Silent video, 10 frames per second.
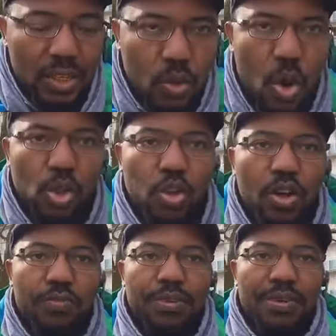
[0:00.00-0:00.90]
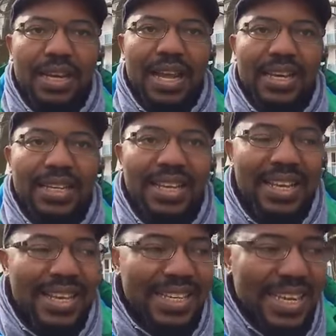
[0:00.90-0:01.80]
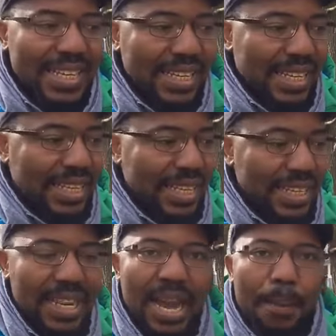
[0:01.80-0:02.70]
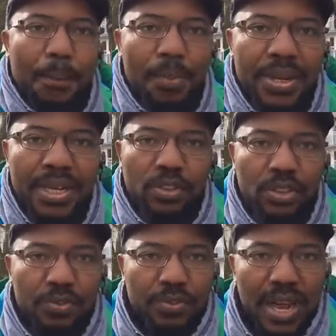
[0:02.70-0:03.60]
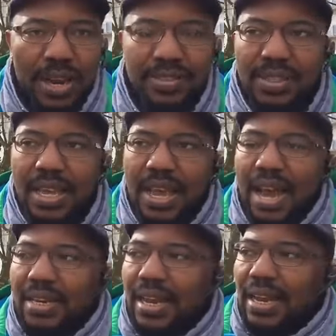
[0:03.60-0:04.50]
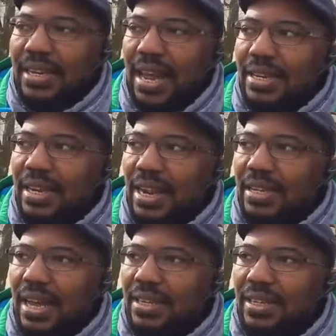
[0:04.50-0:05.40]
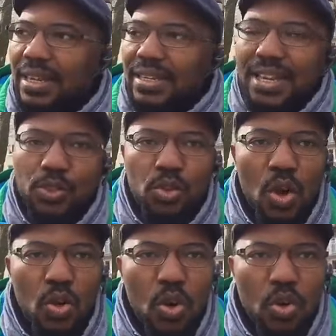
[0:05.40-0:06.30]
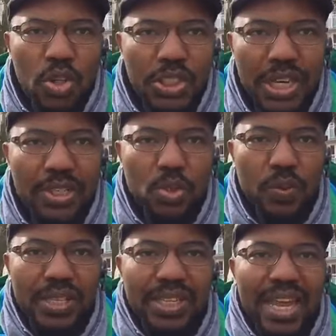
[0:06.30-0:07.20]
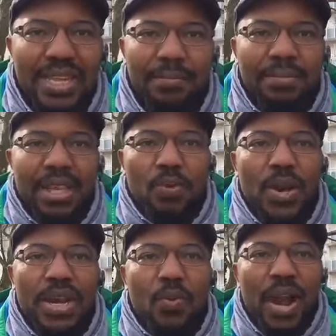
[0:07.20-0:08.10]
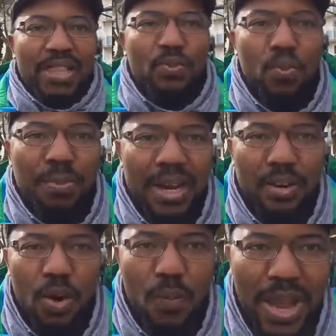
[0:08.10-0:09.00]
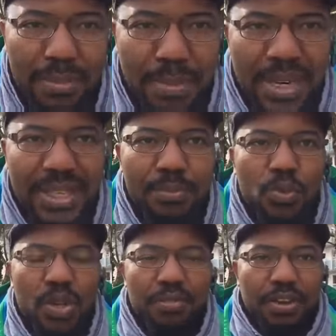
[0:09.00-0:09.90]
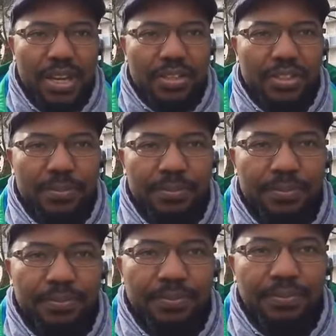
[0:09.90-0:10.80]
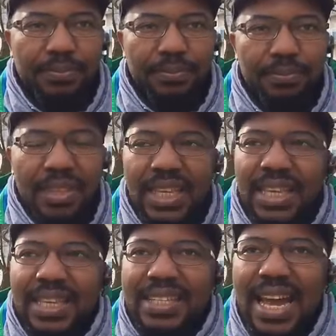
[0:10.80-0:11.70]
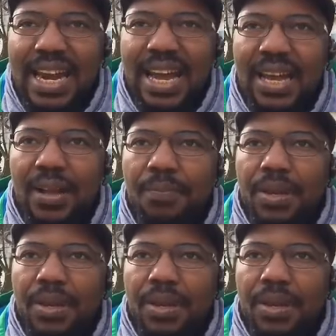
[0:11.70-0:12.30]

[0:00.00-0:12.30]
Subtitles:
culture of our land, the abomination of land, and they should not go contrary to it. Like when a white woman or a white man came to your village, there are